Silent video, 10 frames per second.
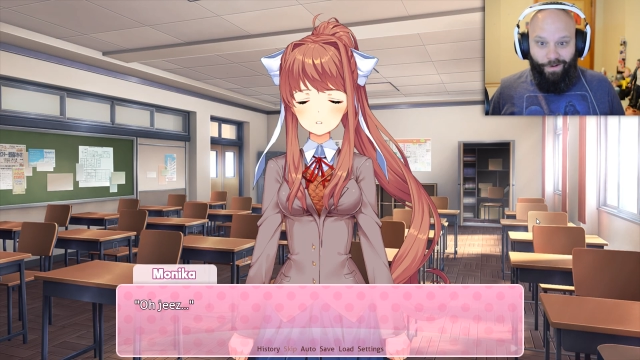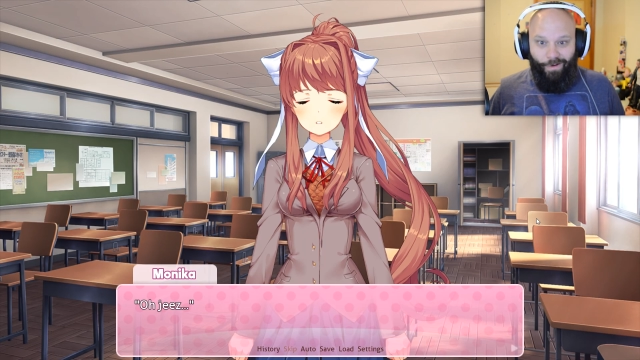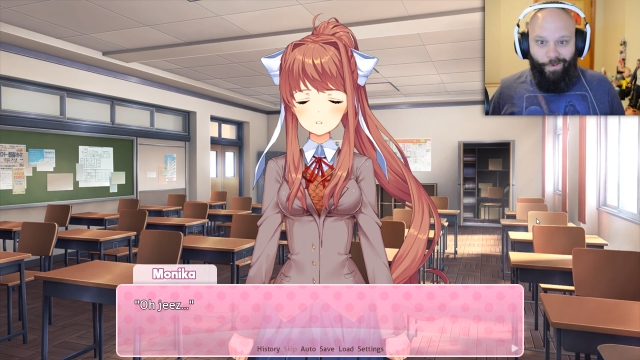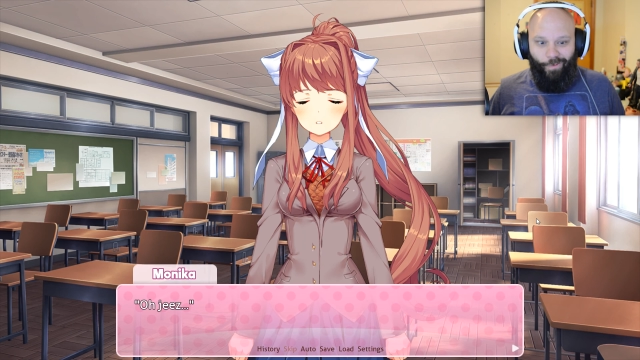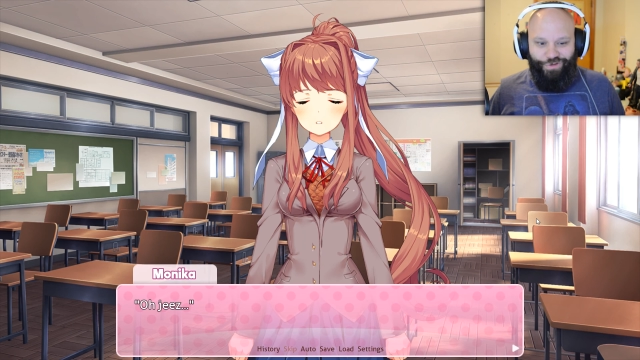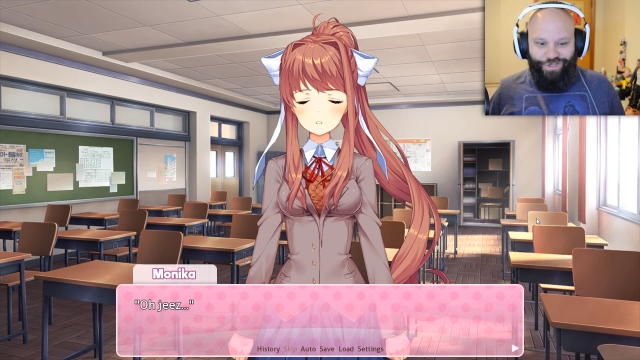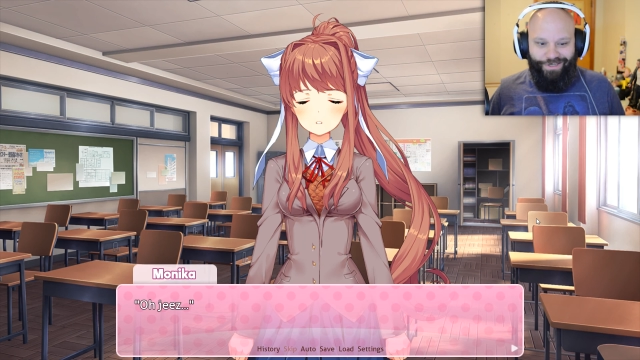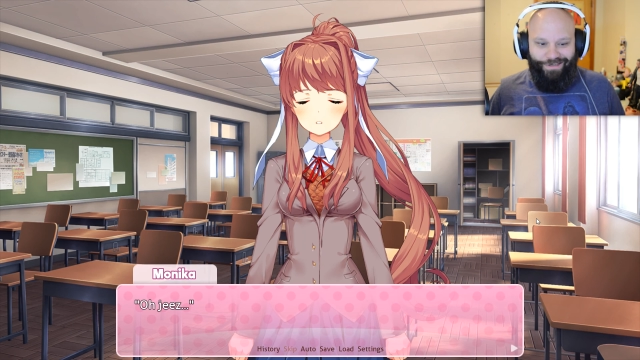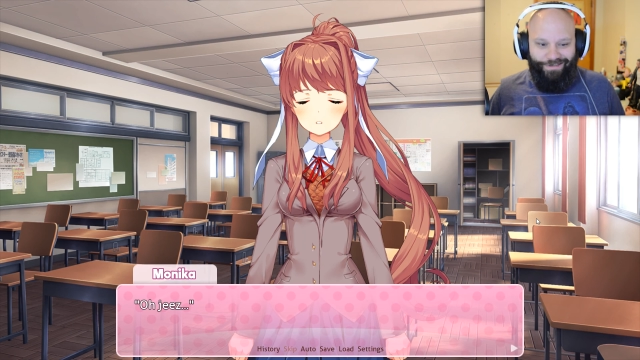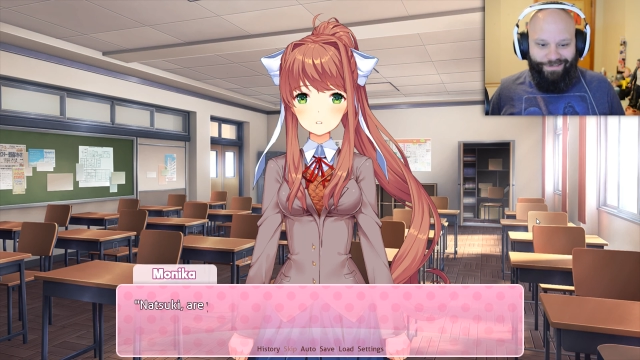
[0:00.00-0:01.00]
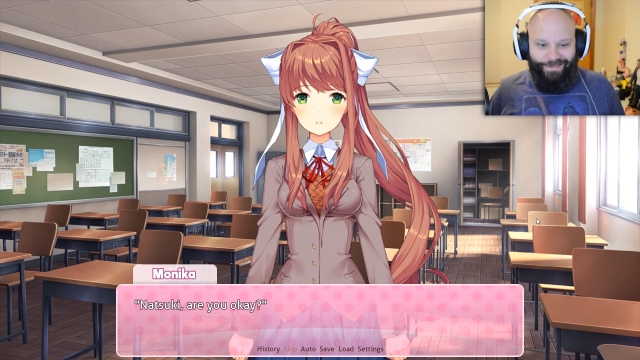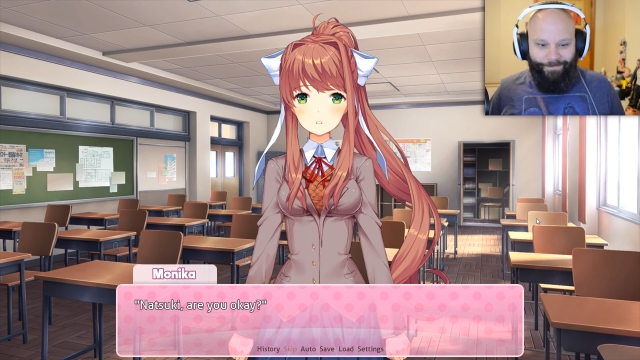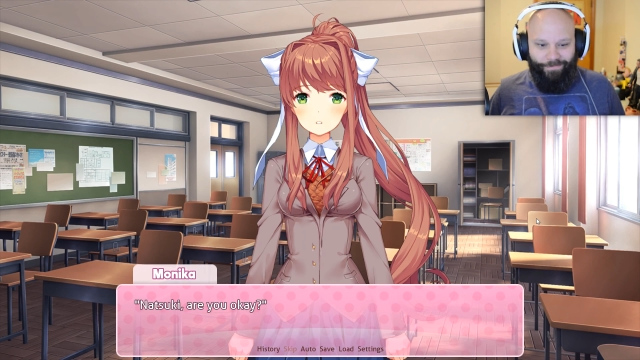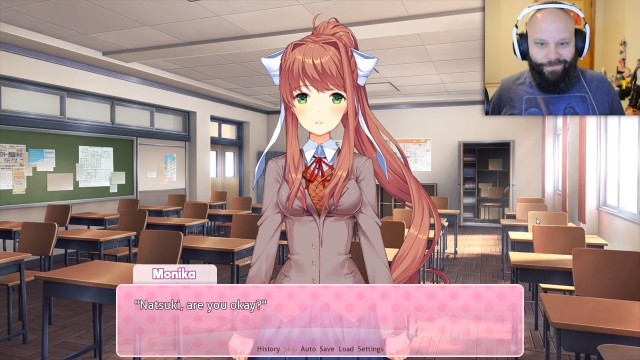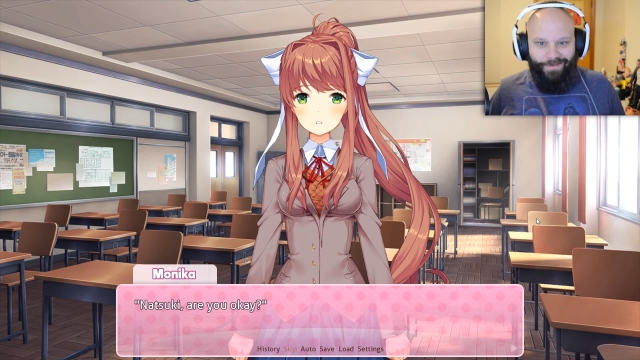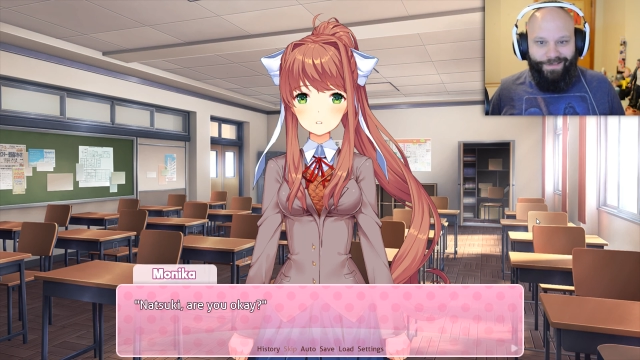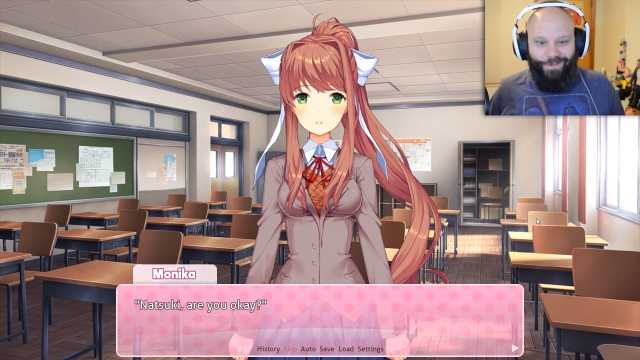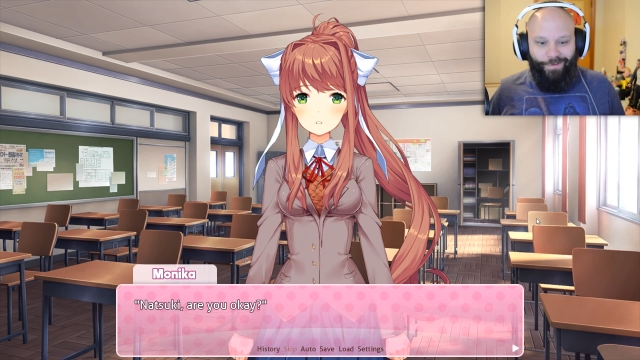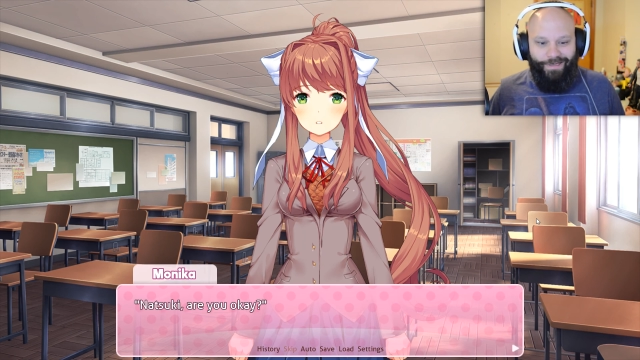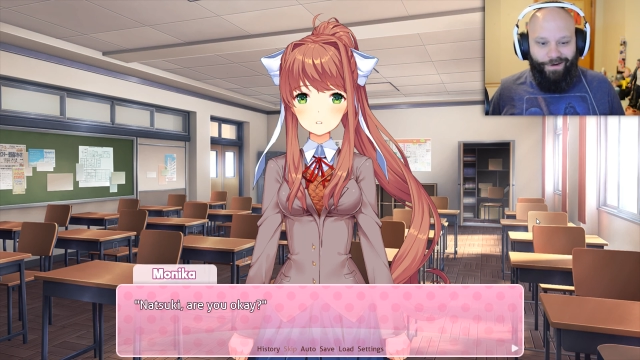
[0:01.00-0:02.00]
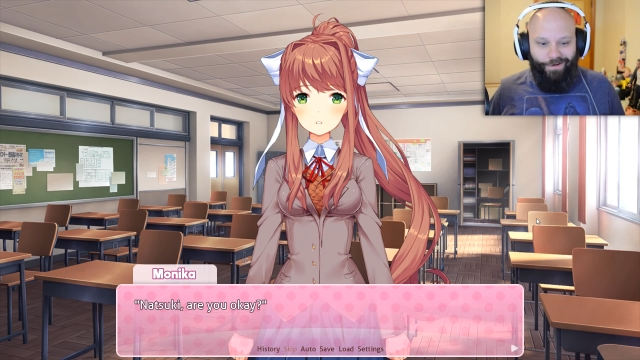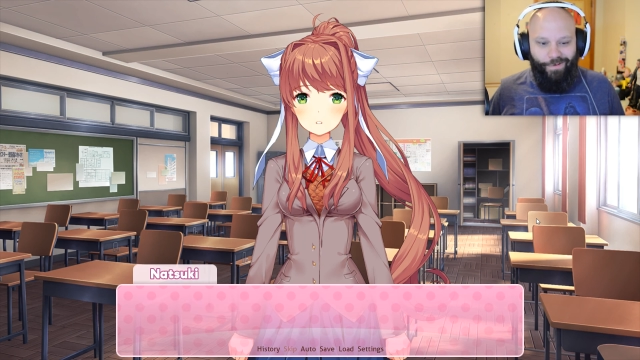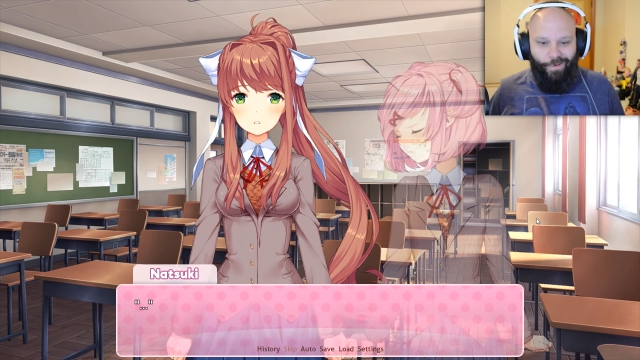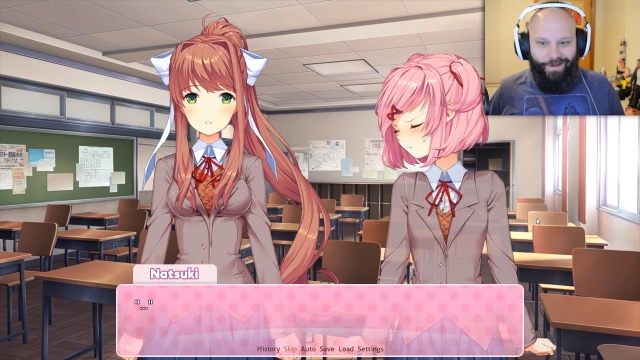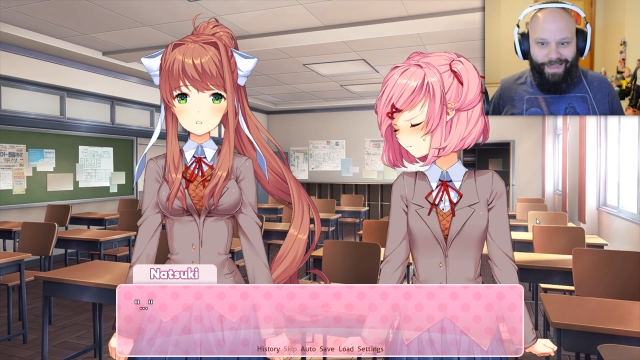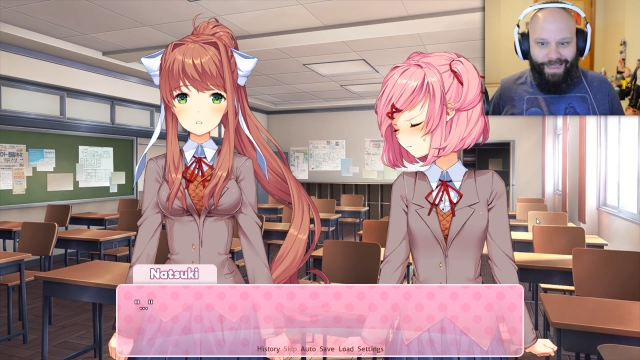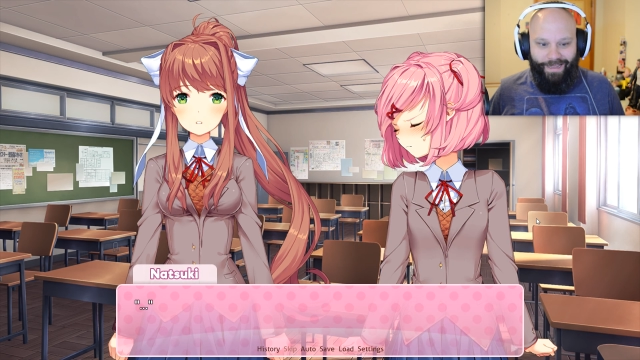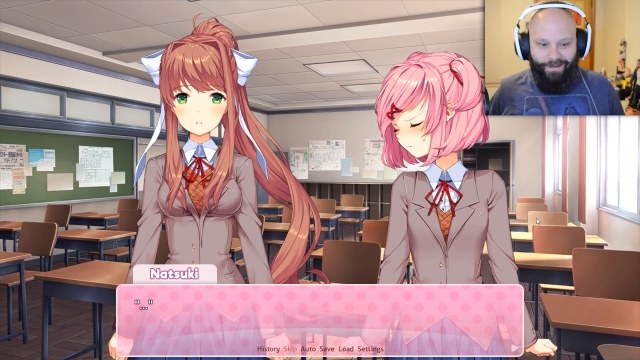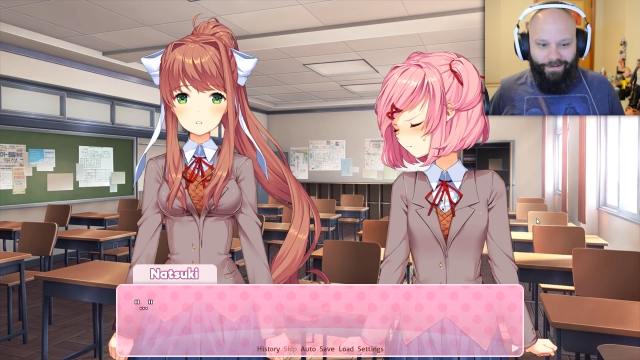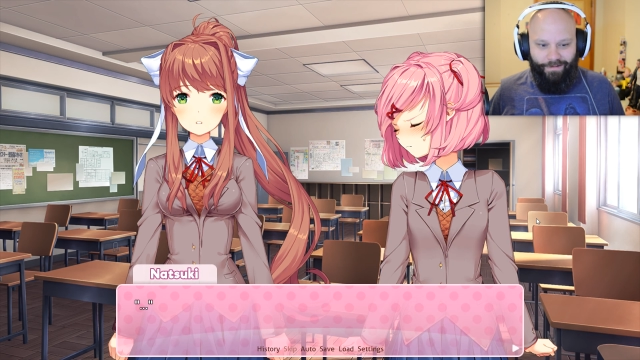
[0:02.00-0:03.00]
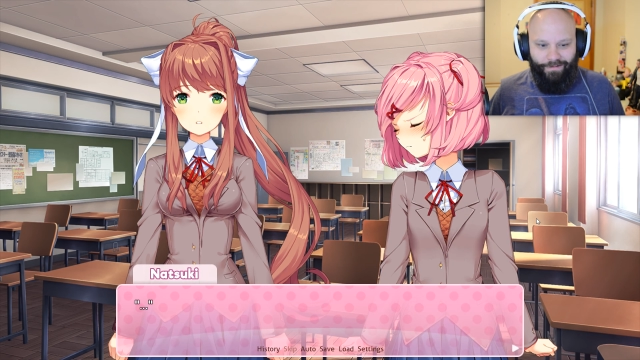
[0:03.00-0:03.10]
Oh, jeez. Natsuki, are you okay?